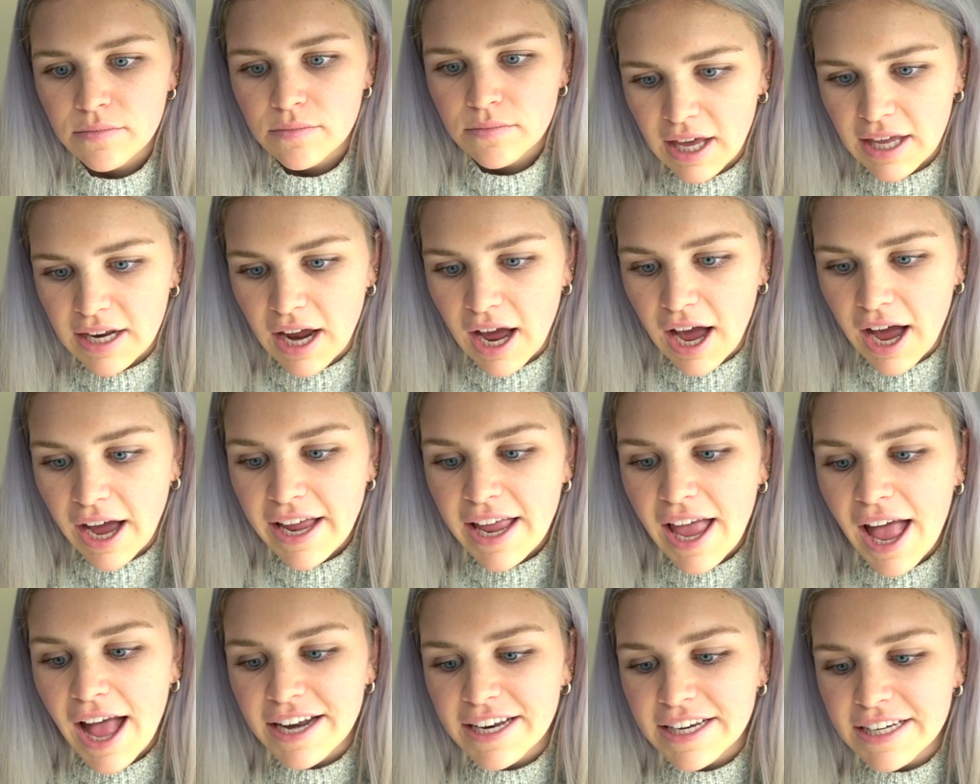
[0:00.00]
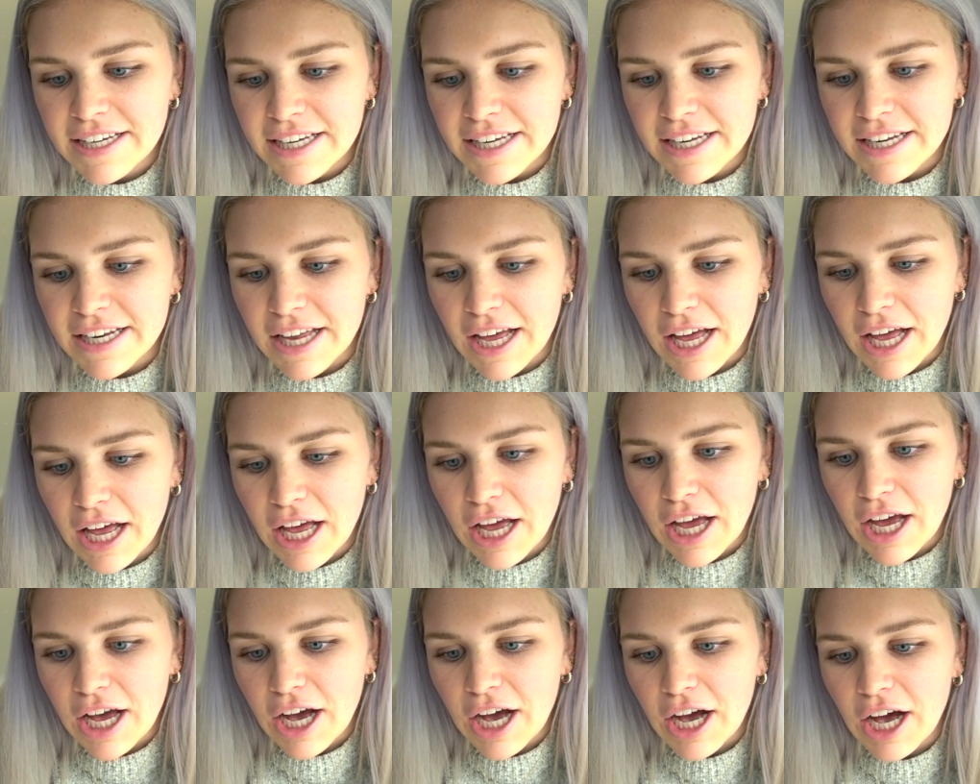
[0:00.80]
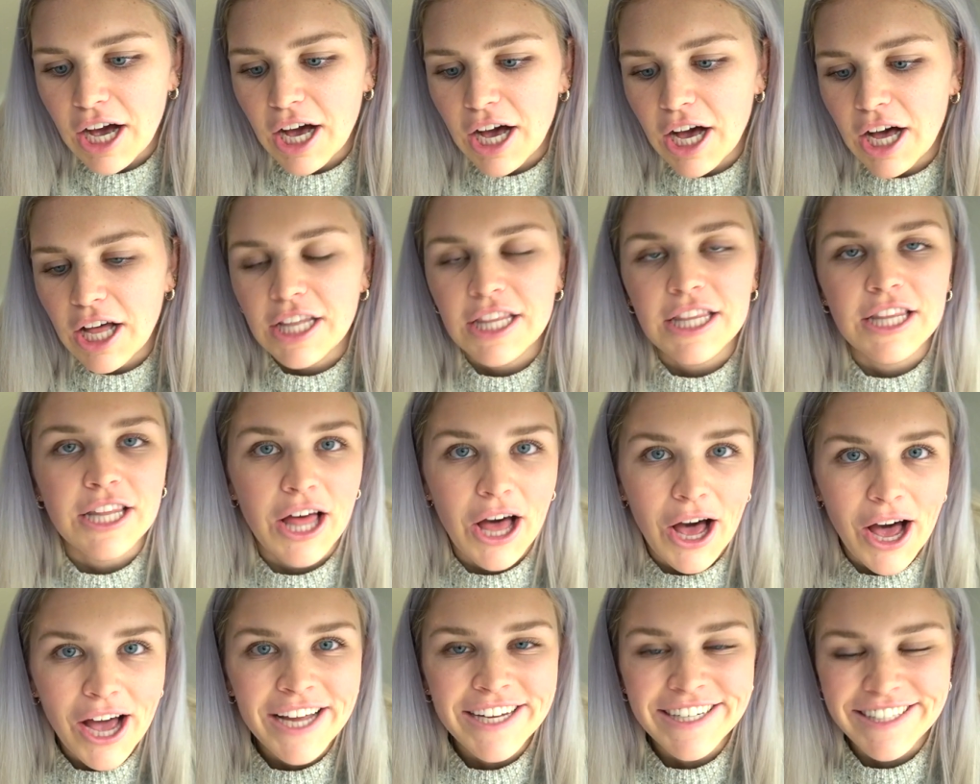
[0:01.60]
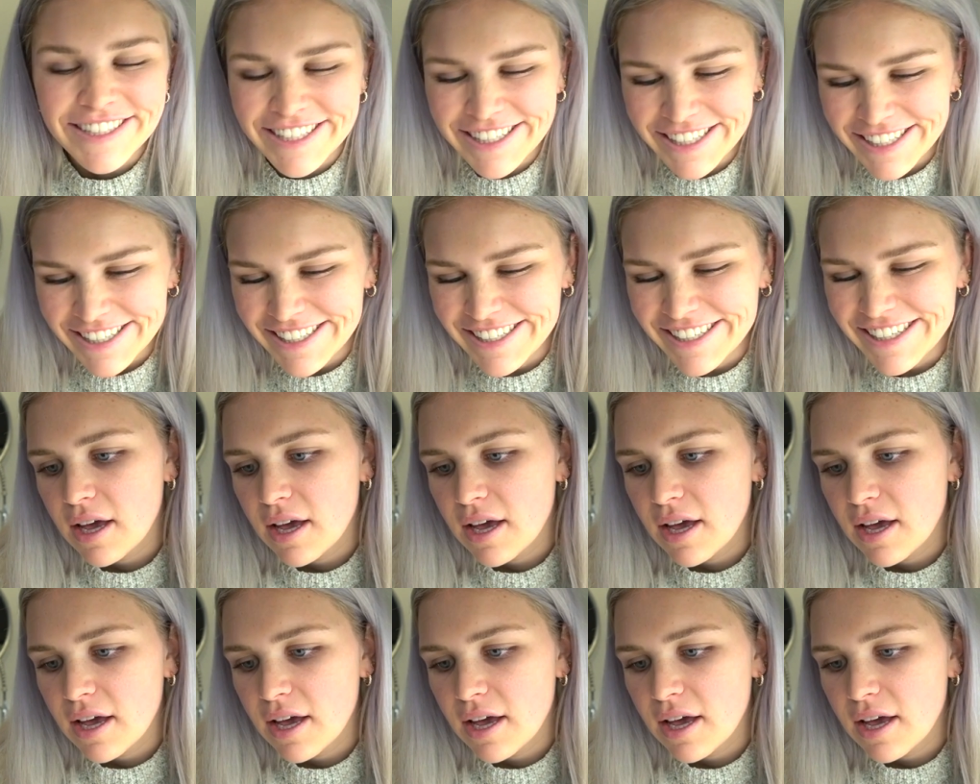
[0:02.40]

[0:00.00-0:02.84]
And I added in a lot.